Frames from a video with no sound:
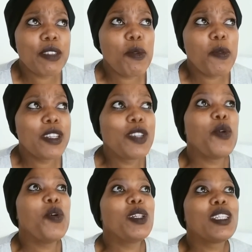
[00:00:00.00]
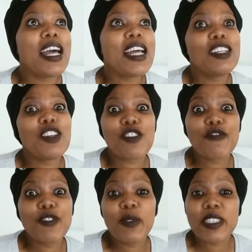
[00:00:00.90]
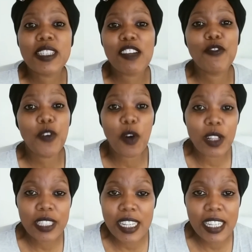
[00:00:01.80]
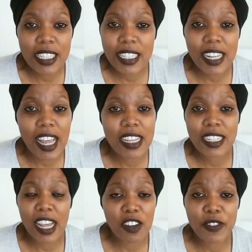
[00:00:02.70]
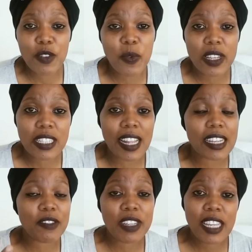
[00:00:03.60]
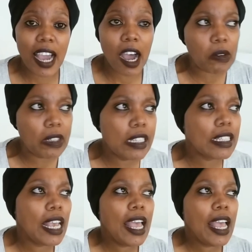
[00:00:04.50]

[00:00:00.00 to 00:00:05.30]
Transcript: we were told that a lot of it was like false, and none of it was like really ours.